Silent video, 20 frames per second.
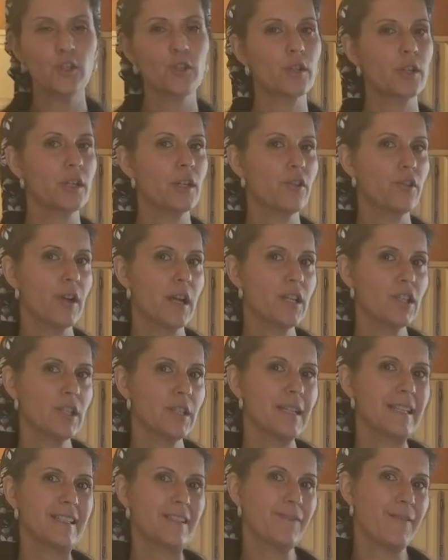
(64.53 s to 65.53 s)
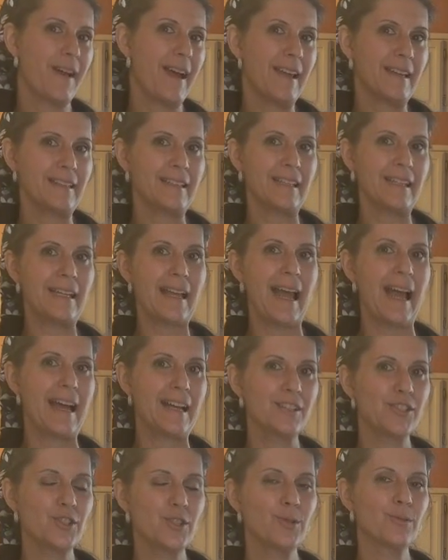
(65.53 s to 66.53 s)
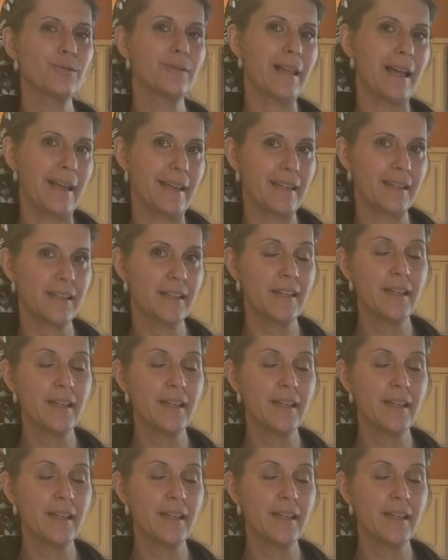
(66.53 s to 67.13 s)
You're gonna crush it as finely as you like.